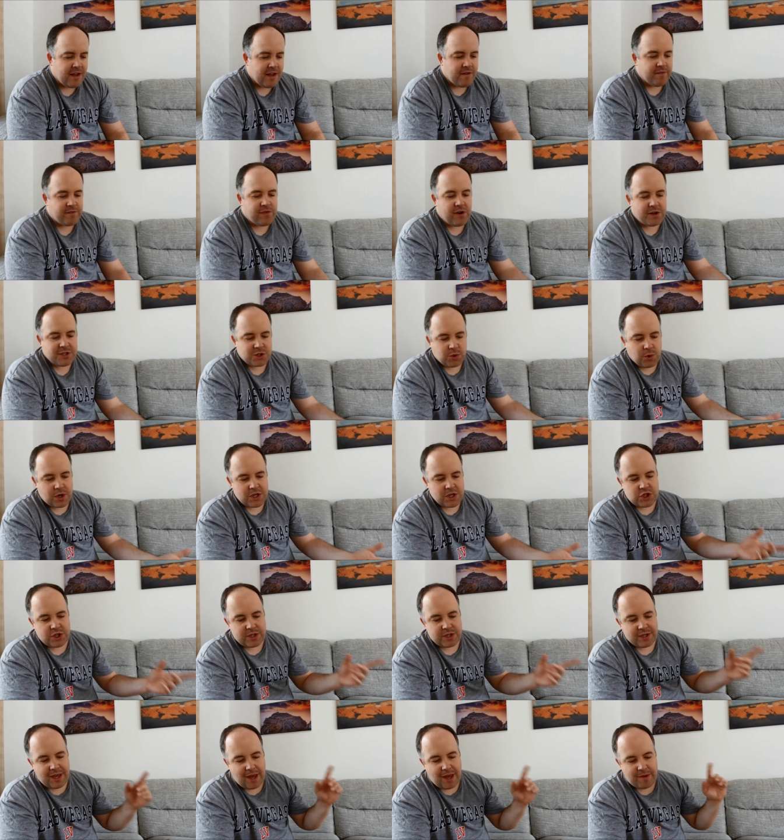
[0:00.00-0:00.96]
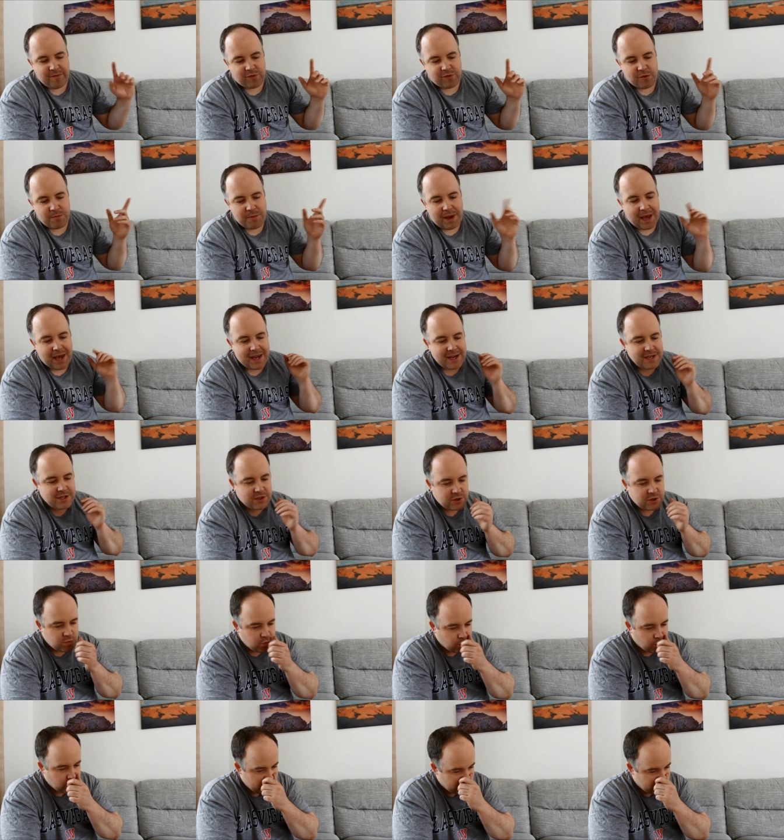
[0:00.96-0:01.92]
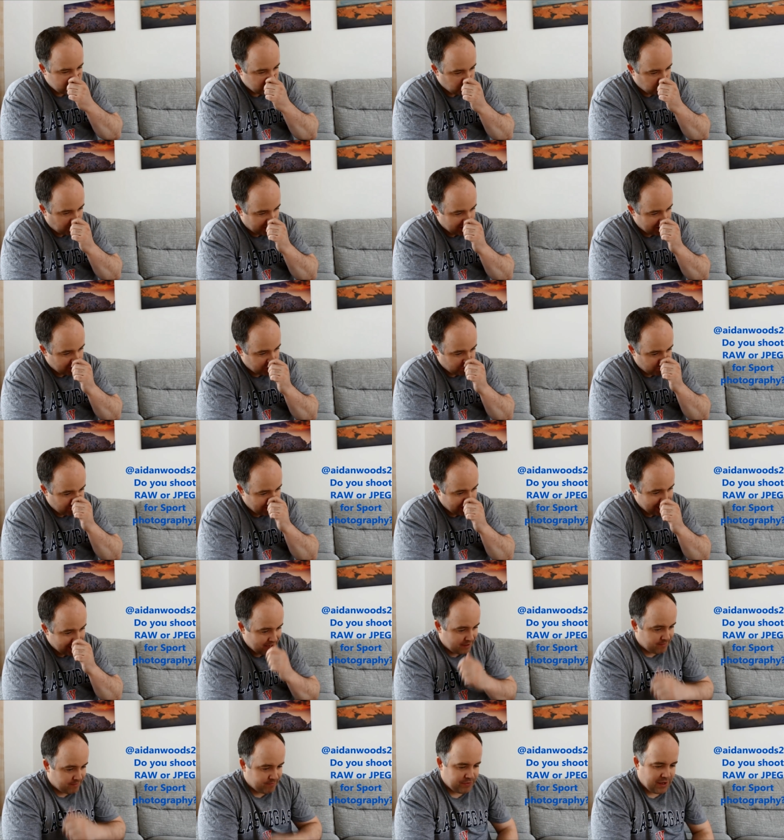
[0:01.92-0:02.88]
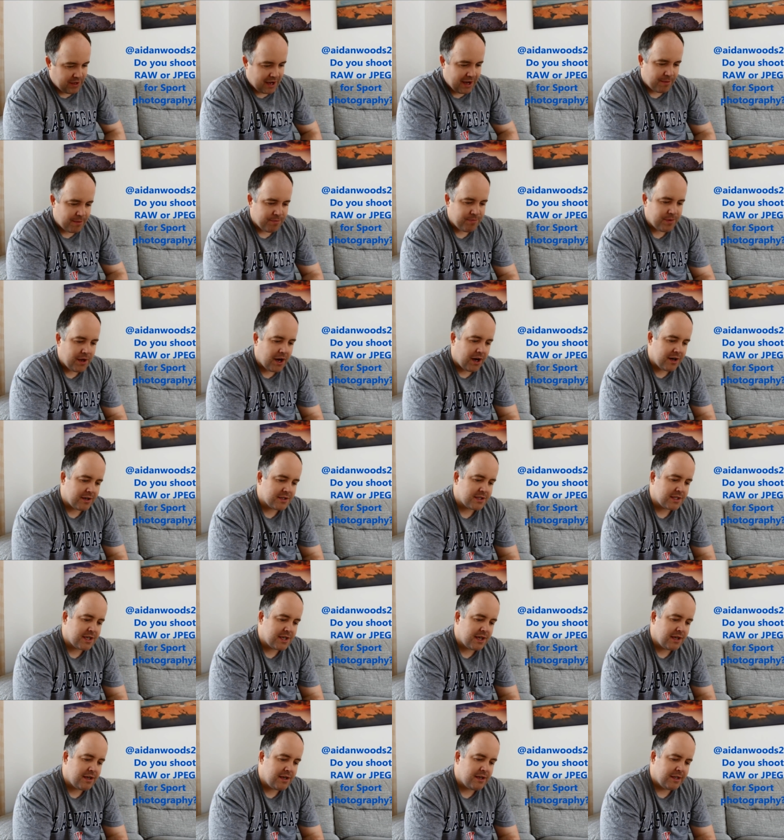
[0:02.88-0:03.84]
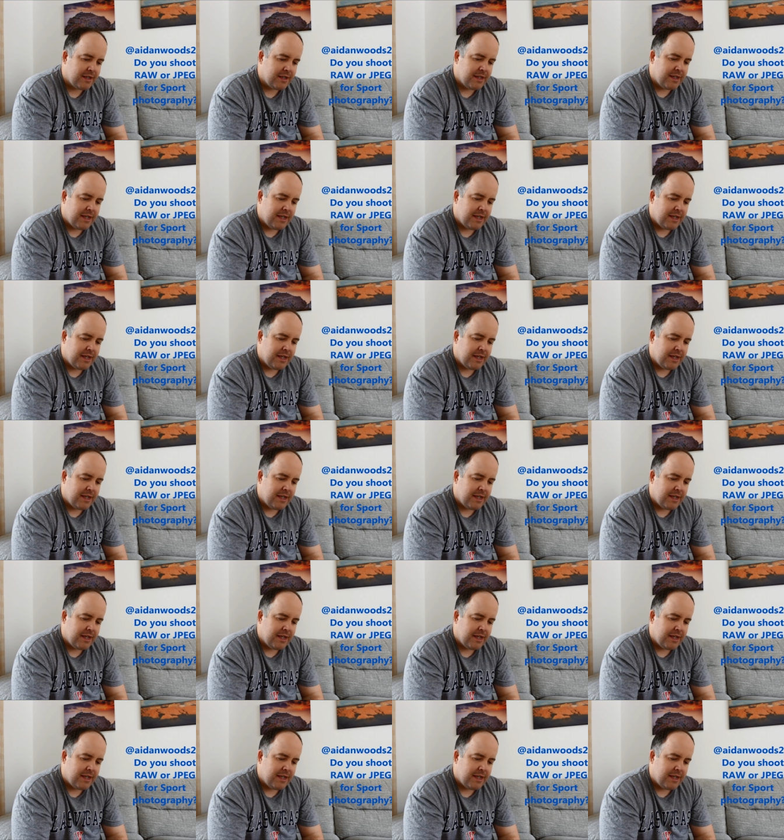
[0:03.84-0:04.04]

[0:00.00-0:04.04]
First question came from AidenWoods23, asking,